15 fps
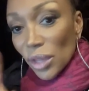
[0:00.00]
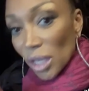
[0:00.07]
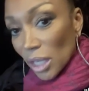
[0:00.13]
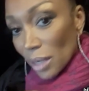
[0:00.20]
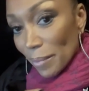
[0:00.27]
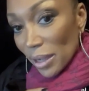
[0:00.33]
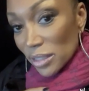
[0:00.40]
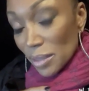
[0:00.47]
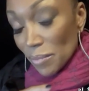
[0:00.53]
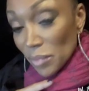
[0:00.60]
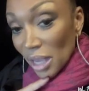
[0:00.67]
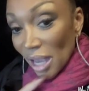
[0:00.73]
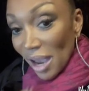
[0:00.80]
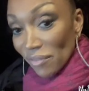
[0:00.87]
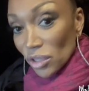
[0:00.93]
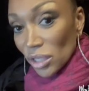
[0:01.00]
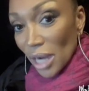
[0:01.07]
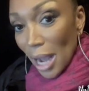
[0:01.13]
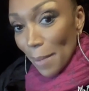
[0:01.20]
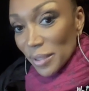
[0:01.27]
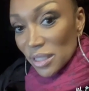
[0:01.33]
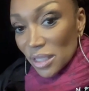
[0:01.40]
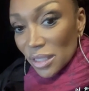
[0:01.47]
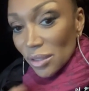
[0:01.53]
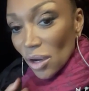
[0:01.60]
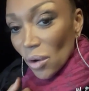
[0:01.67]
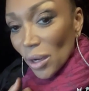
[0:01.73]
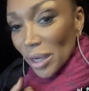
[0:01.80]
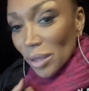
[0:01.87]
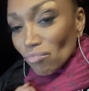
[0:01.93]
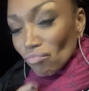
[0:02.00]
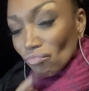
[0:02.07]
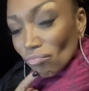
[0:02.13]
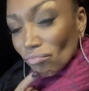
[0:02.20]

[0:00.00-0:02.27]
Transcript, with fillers: thinking about something after it happens and going,